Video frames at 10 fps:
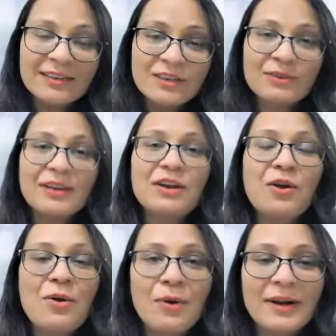you
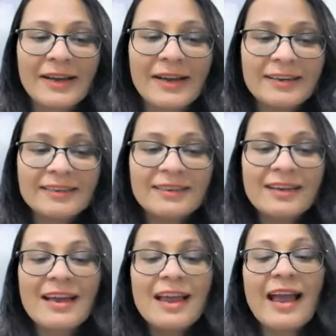can go ahead
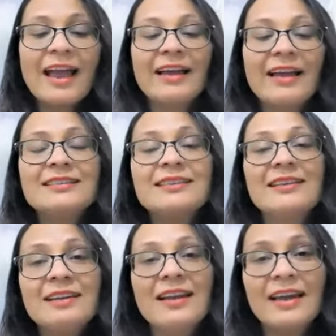and
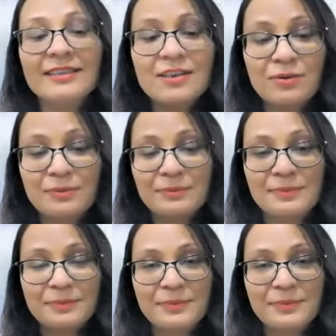lie down.